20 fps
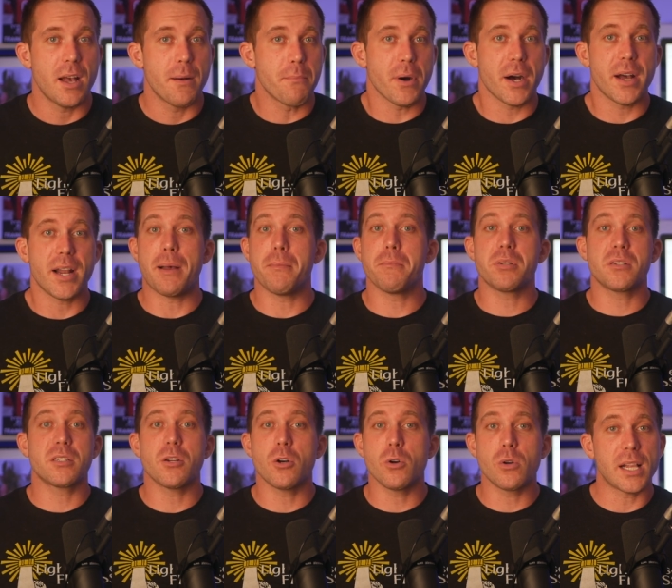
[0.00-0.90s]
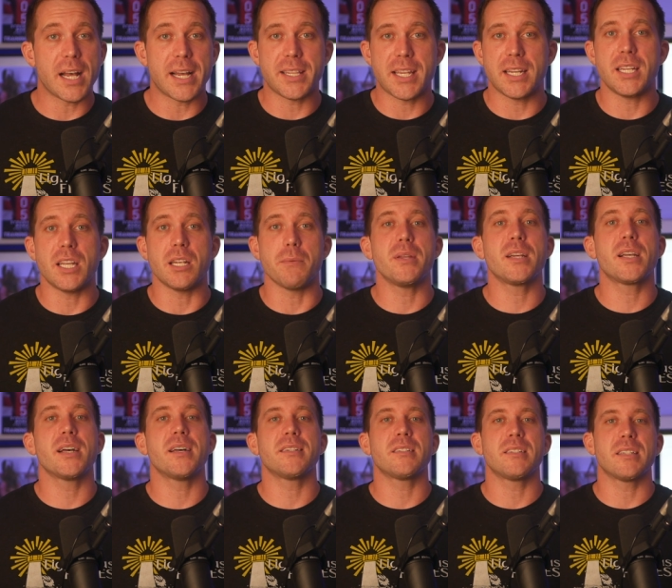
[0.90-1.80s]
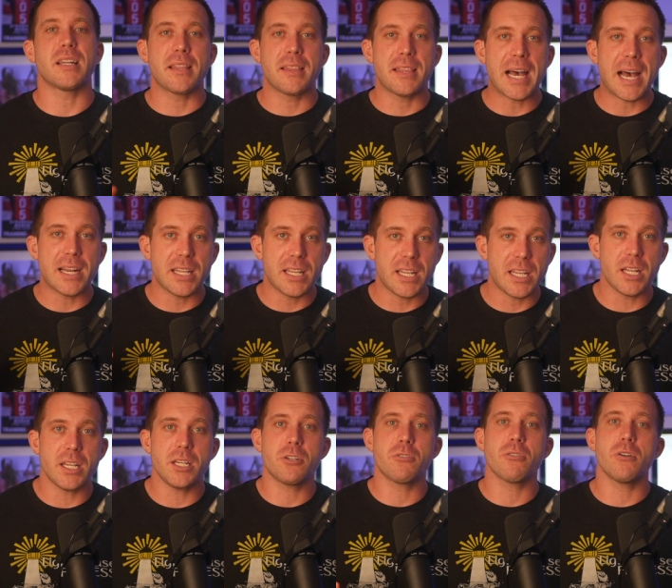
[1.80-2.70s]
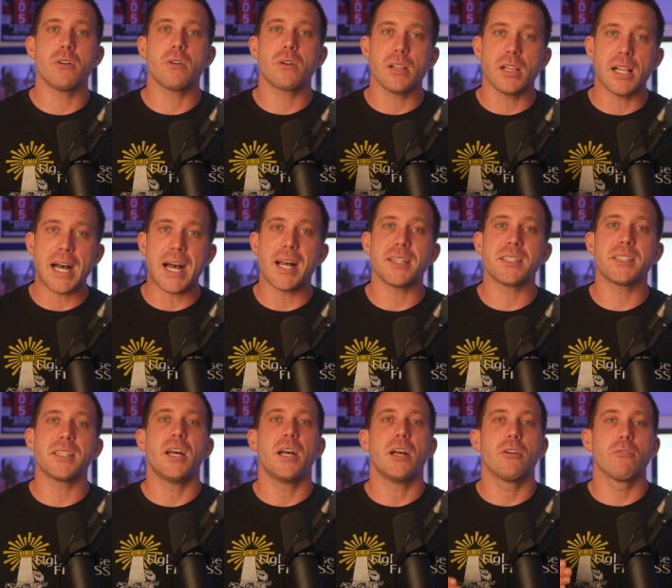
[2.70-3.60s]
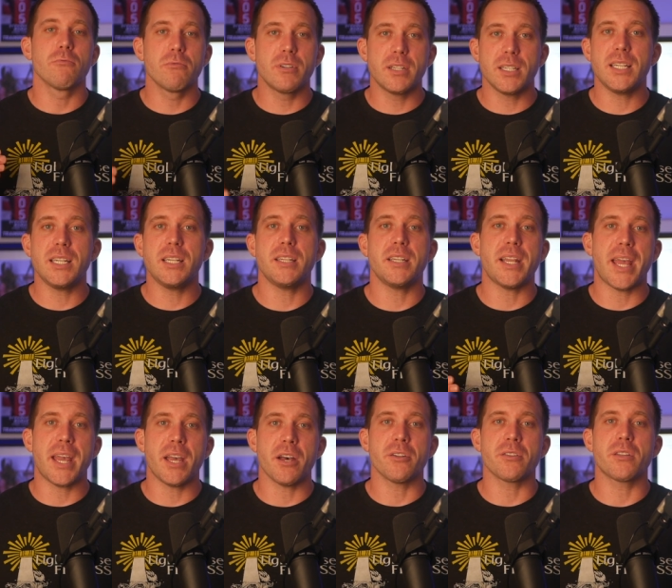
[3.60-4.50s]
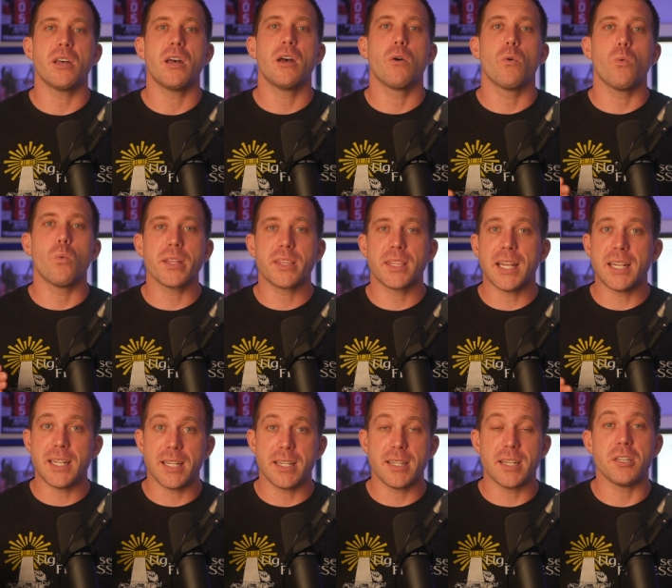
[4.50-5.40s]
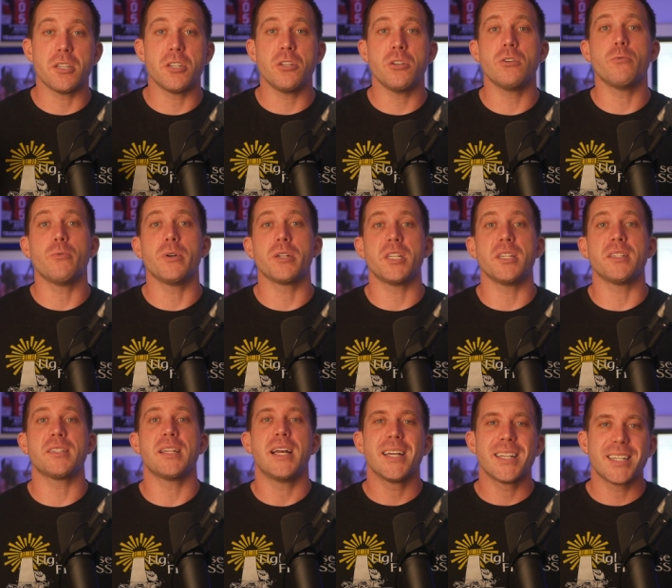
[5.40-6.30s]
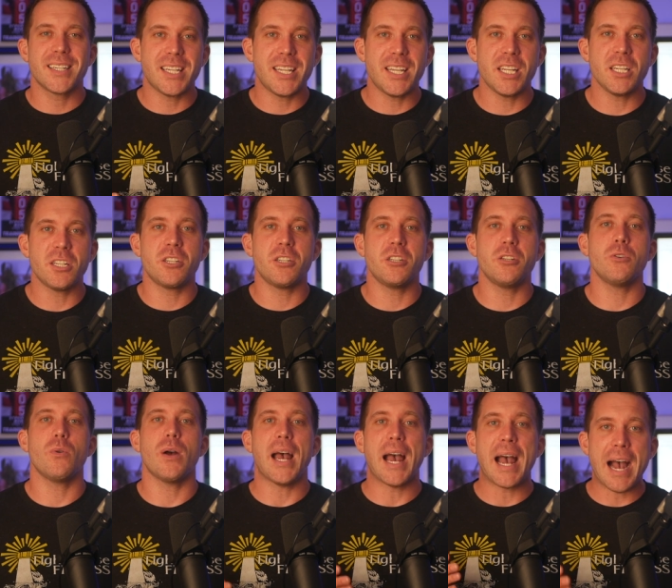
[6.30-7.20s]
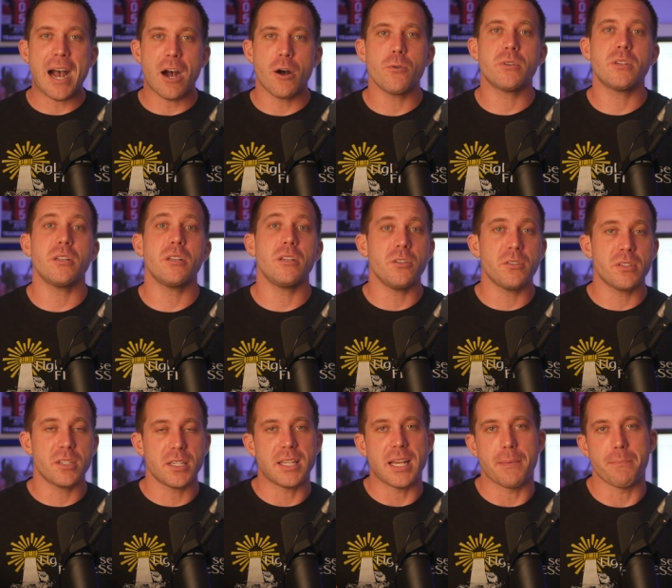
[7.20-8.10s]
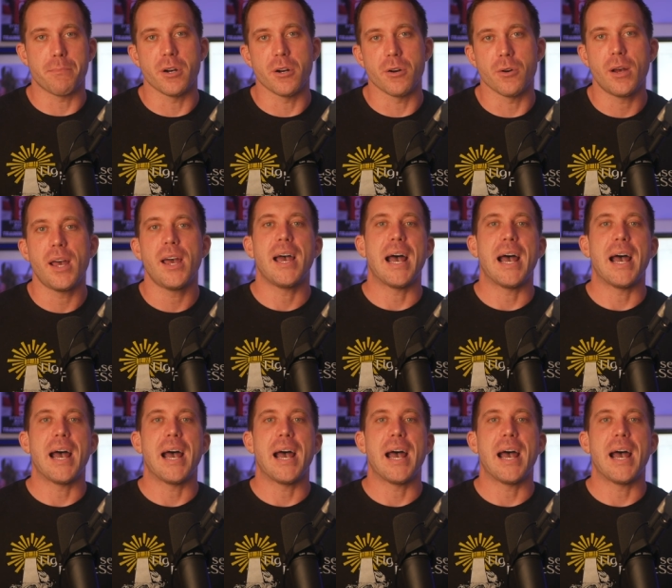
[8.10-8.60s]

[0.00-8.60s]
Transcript: but I'm so glad they did because that intro class really nailed what they needed to do, which is teach you how to use the Tempo,